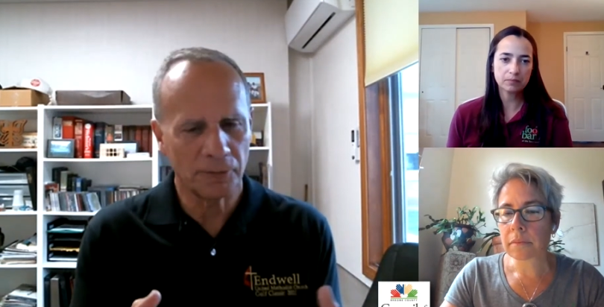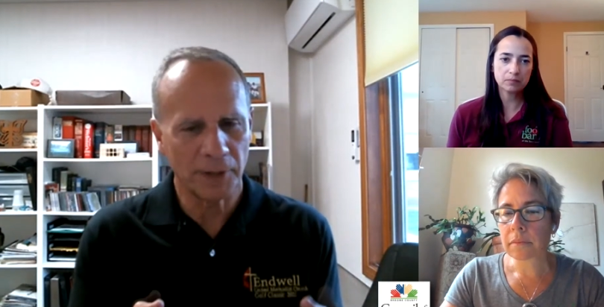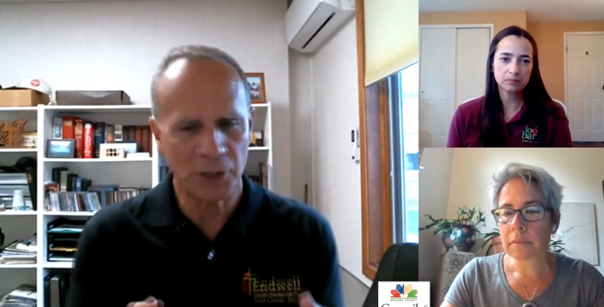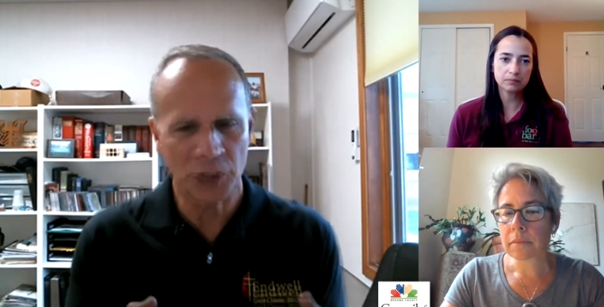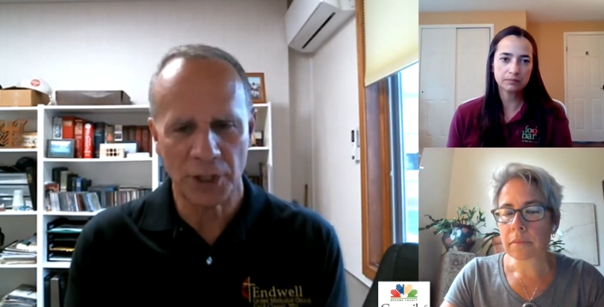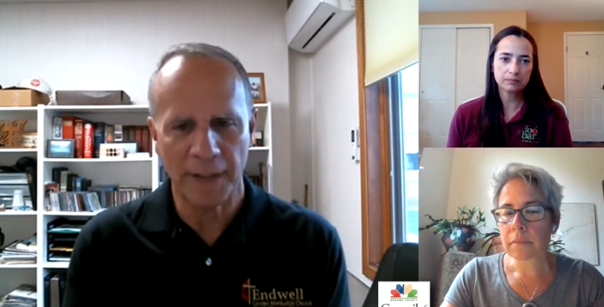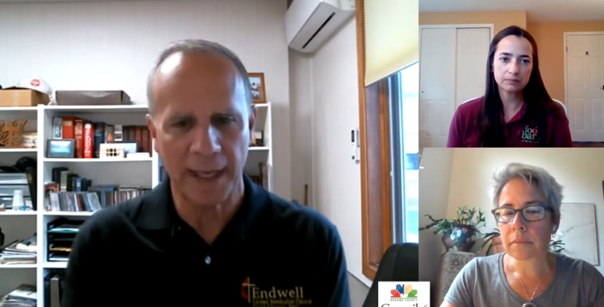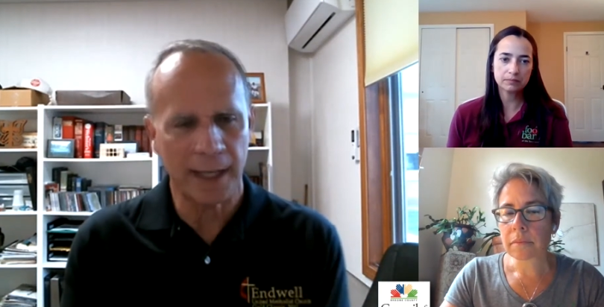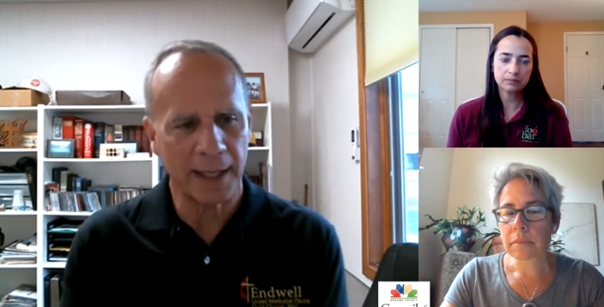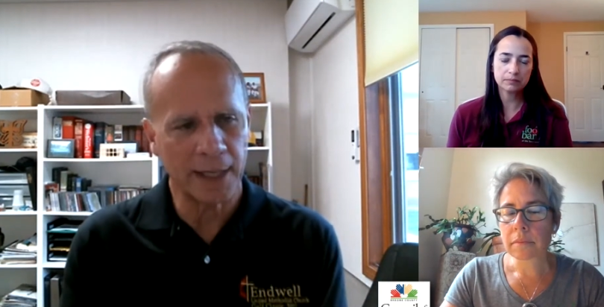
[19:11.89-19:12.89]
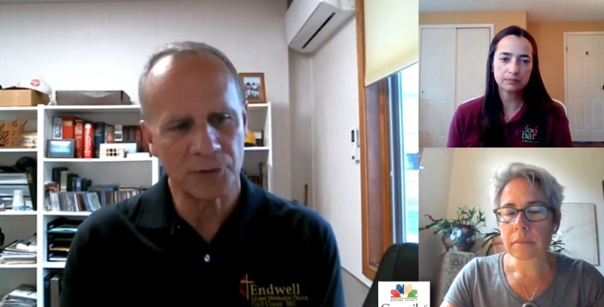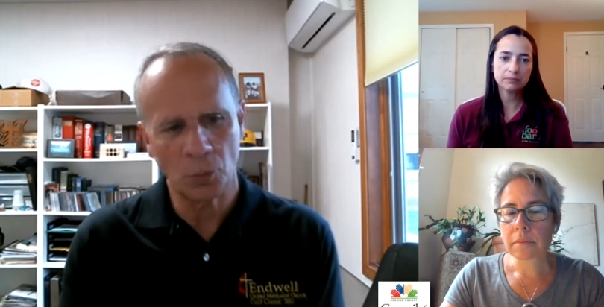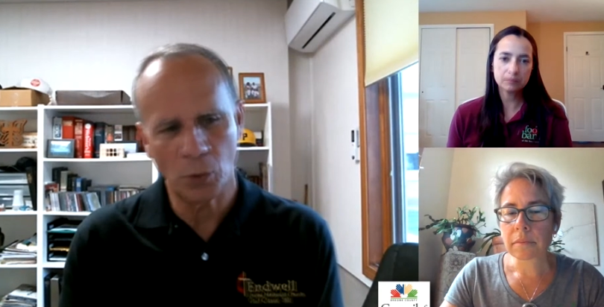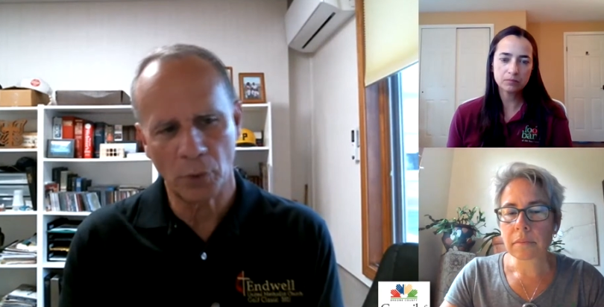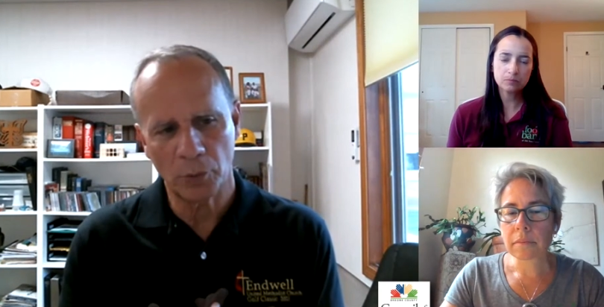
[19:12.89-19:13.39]
Speaker 1: flesh to that as
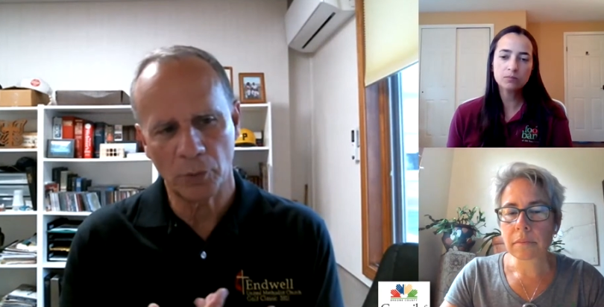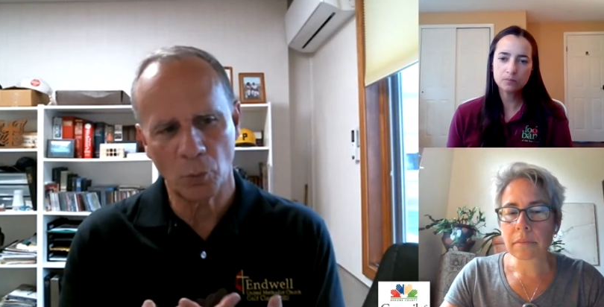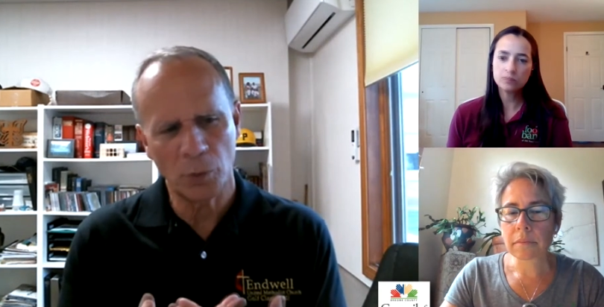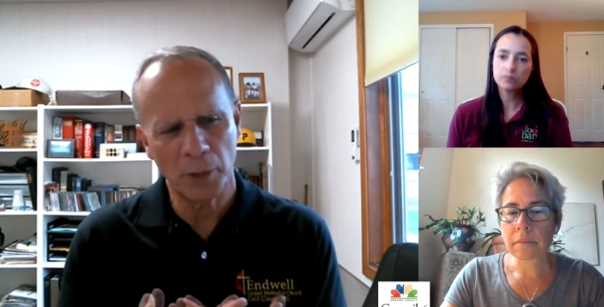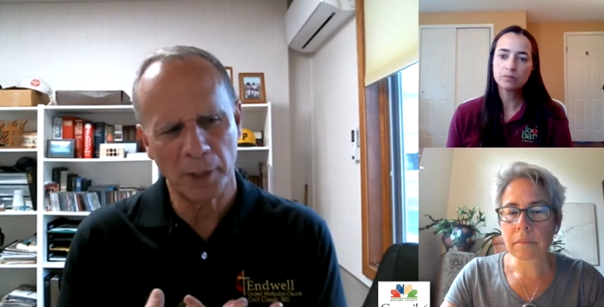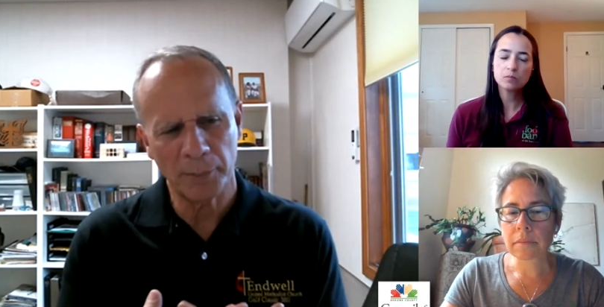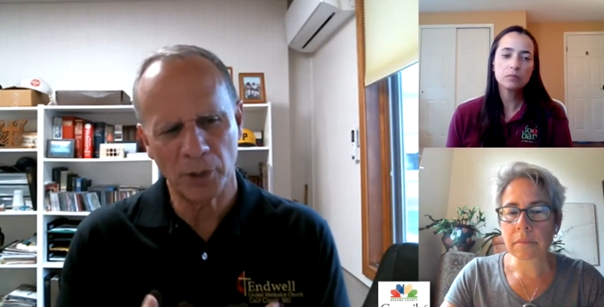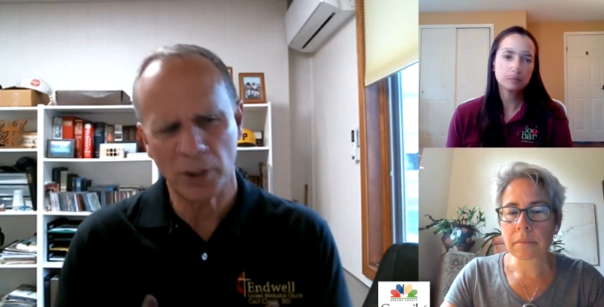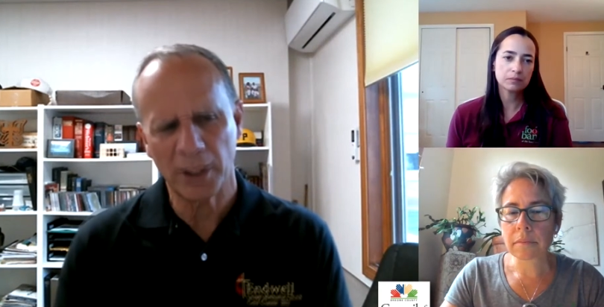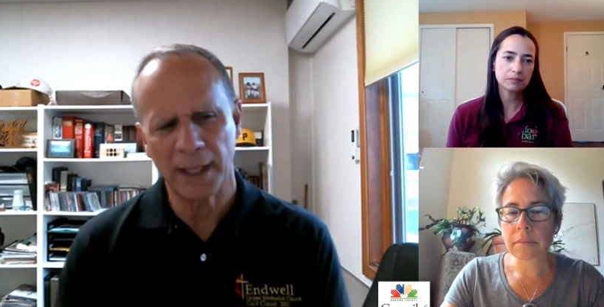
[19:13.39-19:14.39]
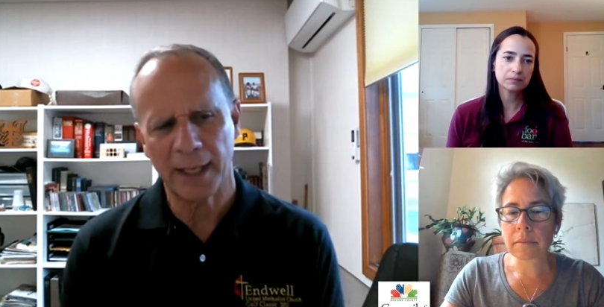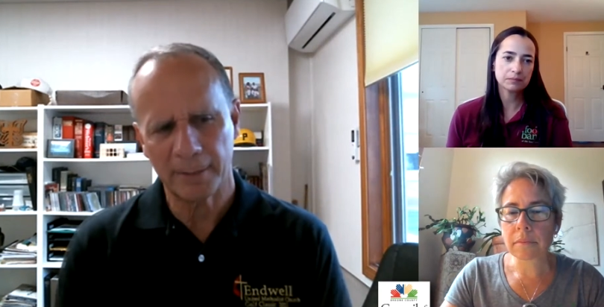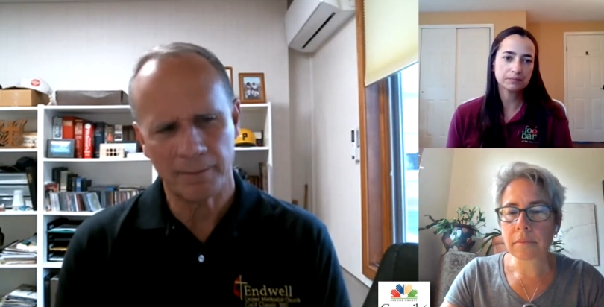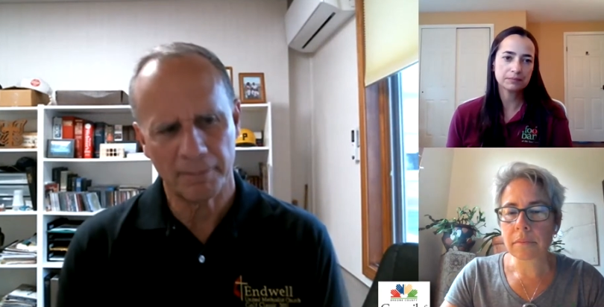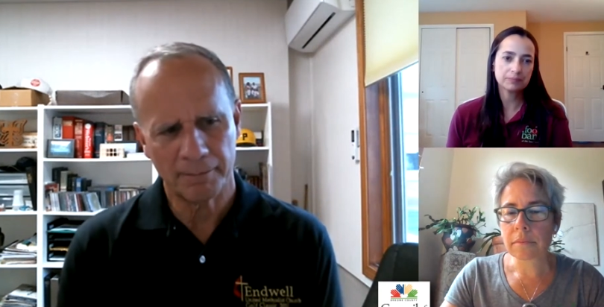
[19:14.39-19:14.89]
to what we might be looking
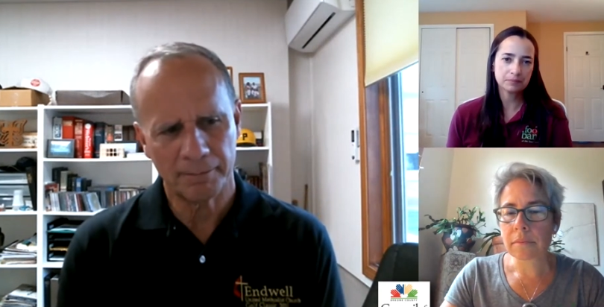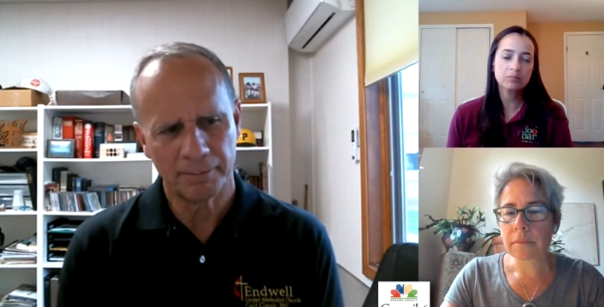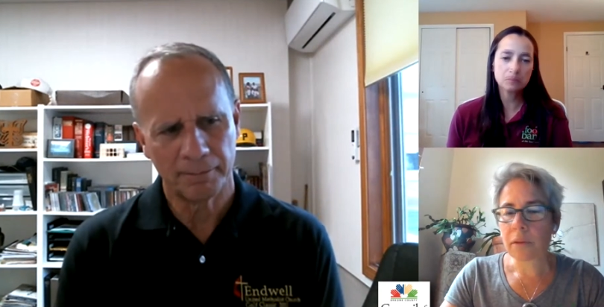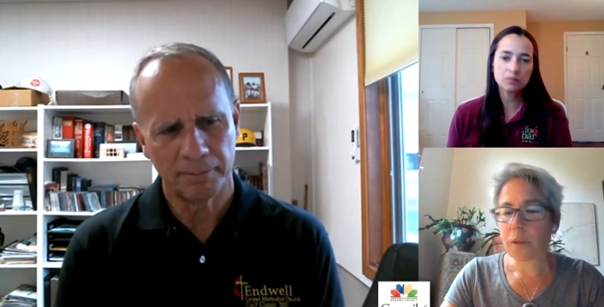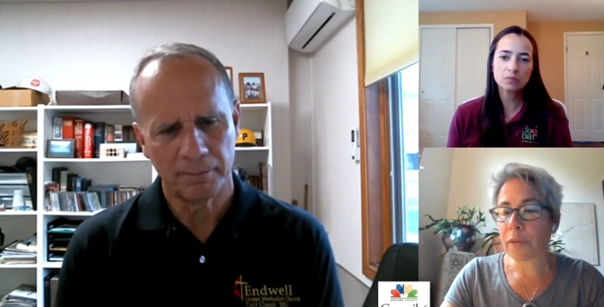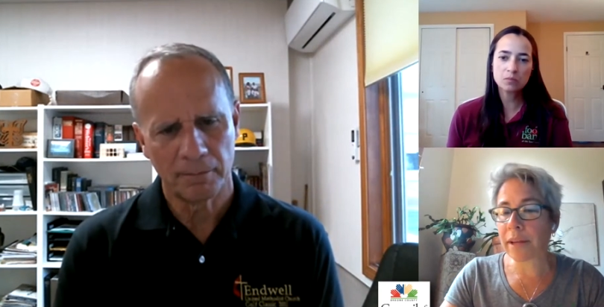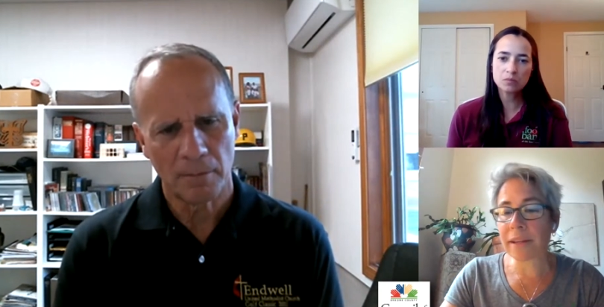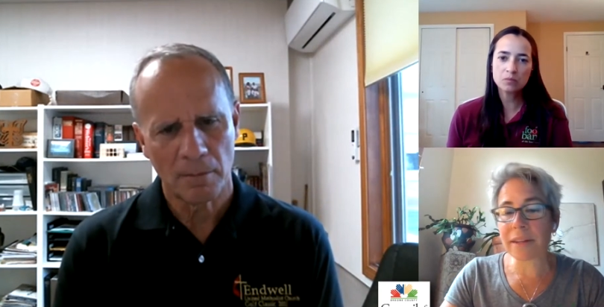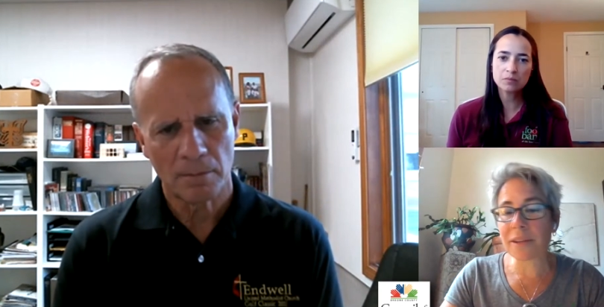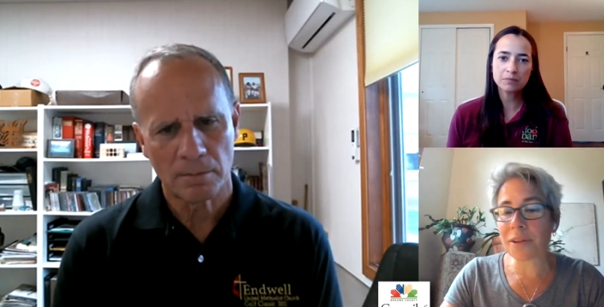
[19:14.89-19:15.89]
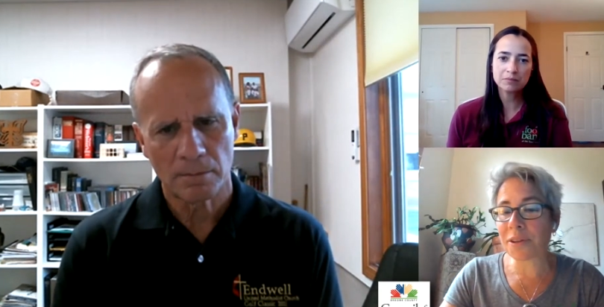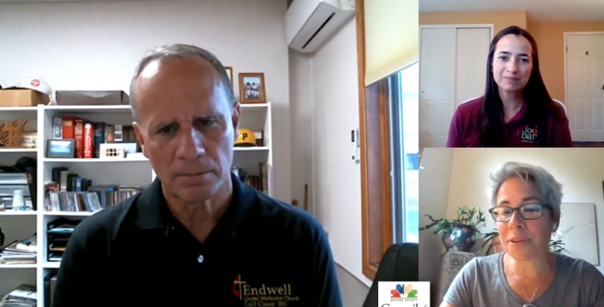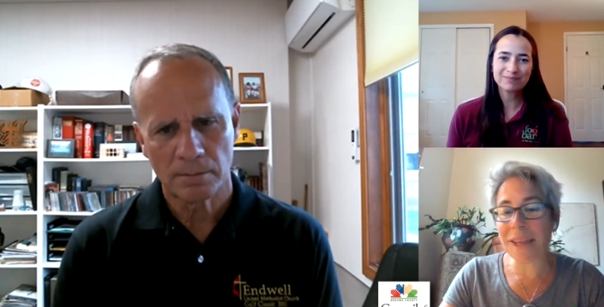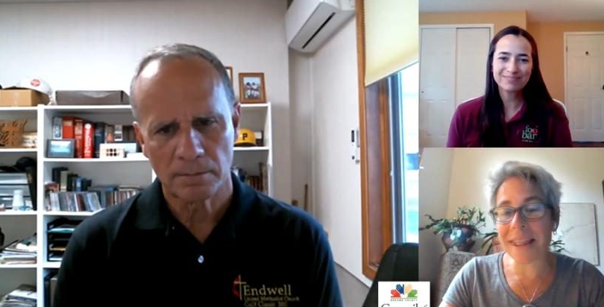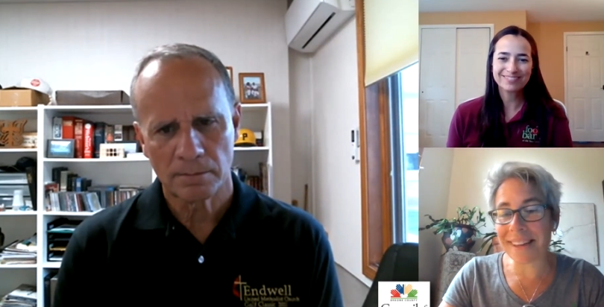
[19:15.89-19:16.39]
at?
Speaker 2: Randi, I know
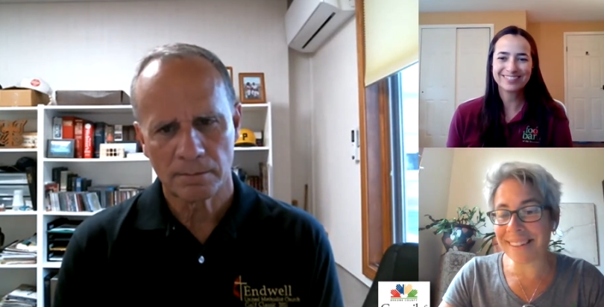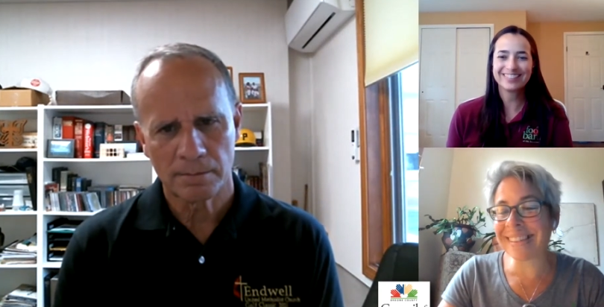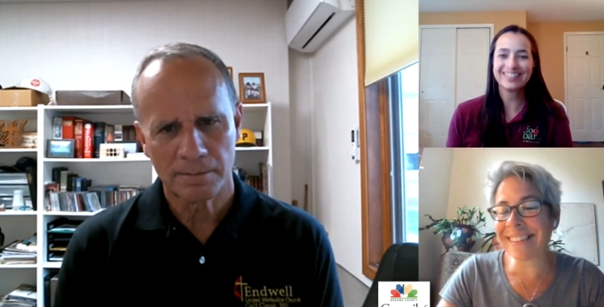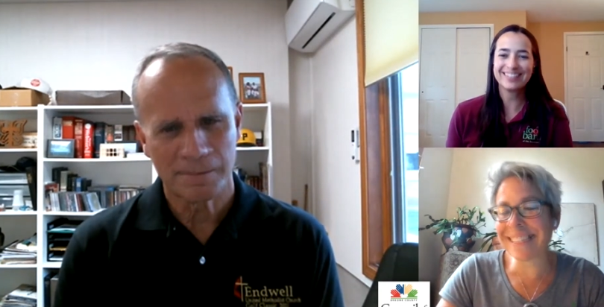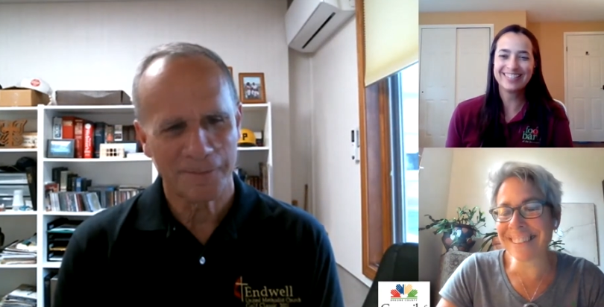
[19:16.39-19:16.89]
you can.